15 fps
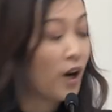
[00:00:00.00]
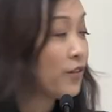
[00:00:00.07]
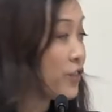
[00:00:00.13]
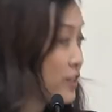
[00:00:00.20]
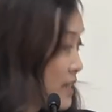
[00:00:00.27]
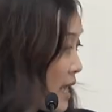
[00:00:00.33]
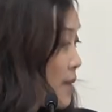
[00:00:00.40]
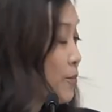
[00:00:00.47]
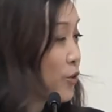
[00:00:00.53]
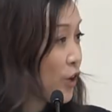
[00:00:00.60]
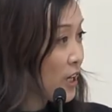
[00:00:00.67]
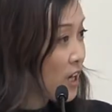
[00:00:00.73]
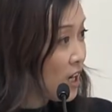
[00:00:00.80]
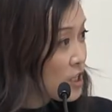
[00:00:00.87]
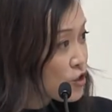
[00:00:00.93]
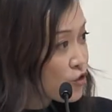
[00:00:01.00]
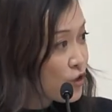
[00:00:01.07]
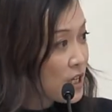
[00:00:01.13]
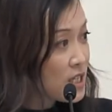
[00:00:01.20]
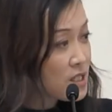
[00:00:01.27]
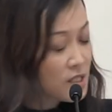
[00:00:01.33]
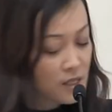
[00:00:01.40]
of the neighboring
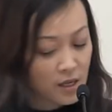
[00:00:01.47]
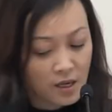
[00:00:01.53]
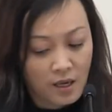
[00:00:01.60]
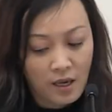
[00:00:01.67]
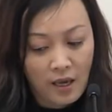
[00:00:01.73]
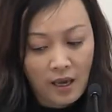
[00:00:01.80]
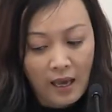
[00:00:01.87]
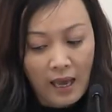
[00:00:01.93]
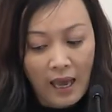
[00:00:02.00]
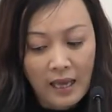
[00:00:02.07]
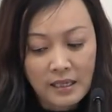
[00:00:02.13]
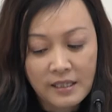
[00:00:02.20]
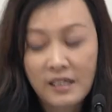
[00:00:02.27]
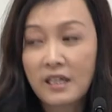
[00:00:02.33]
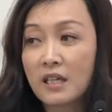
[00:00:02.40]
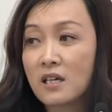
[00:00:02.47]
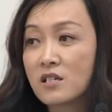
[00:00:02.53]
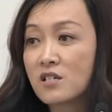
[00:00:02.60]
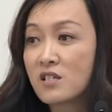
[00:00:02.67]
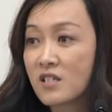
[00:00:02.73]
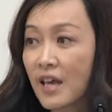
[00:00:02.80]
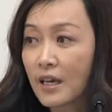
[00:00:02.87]
countries and key
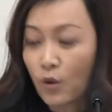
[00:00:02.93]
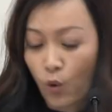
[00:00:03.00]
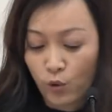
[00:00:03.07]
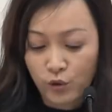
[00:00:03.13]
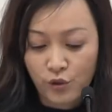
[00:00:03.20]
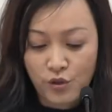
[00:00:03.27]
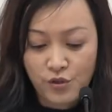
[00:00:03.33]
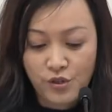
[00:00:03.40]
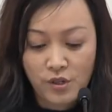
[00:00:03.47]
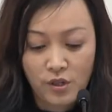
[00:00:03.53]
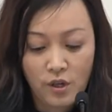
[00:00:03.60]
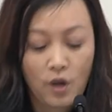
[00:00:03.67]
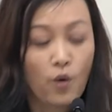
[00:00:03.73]
stakeholders,